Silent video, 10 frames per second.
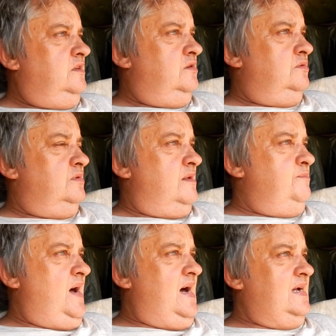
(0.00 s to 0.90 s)

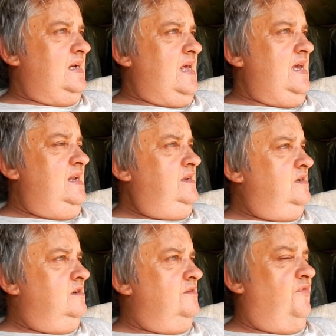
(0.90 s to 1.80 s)
to
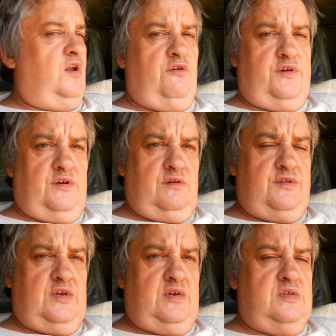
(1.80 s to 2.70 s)
Parkland. Florida,
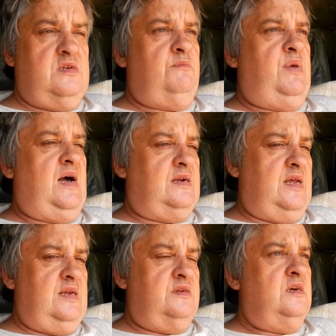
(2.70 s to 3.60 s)
I think it is,
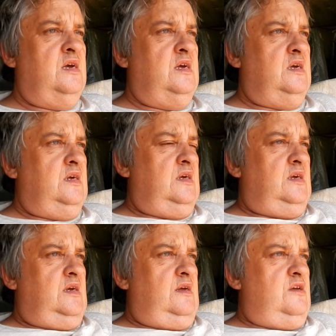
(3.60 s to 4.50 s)
Parkland,
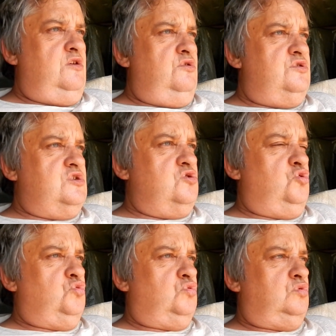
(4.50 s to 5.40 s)
a huge
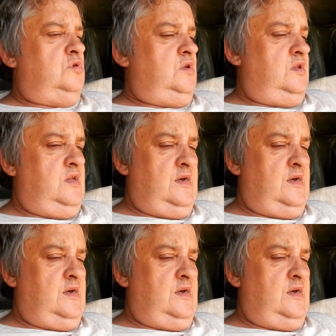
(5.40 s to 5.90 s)
school,